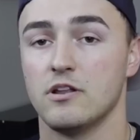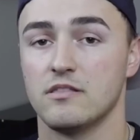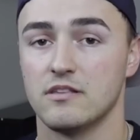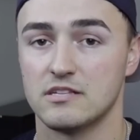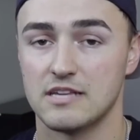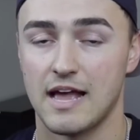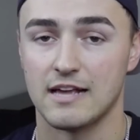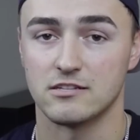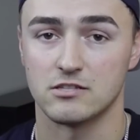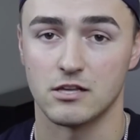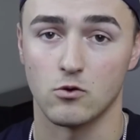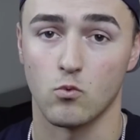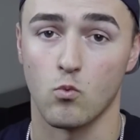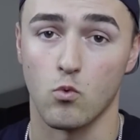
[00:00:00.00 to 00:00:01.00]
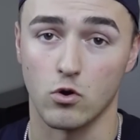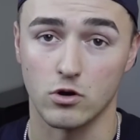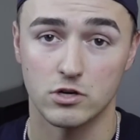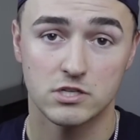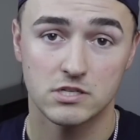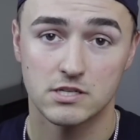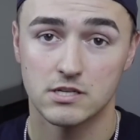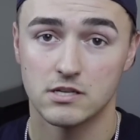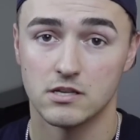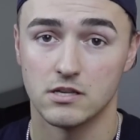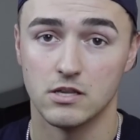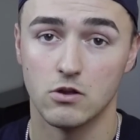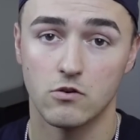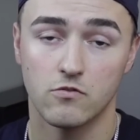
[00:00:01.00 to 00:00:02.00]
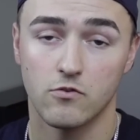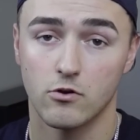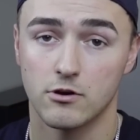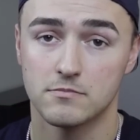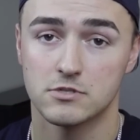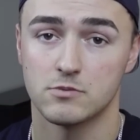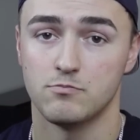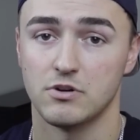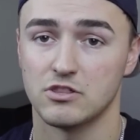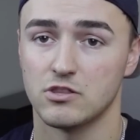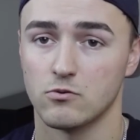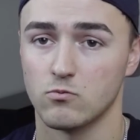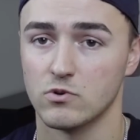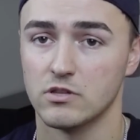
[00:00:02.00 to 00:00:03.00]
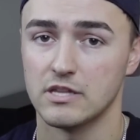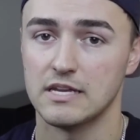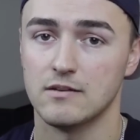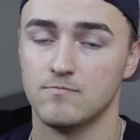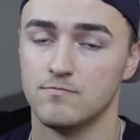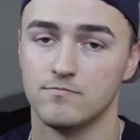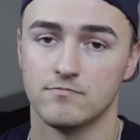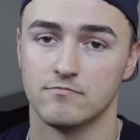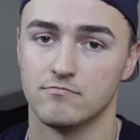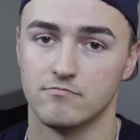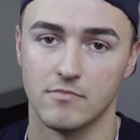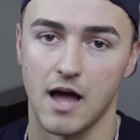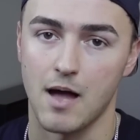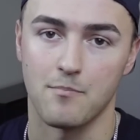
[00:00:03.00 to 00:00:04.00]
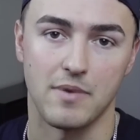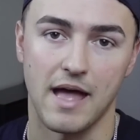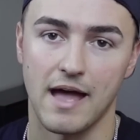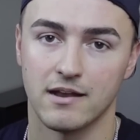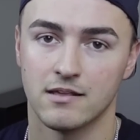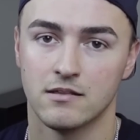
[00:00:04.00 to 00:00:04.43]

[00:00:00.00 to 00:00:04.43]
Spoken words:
this as their worst uniforms, but they're really not bad.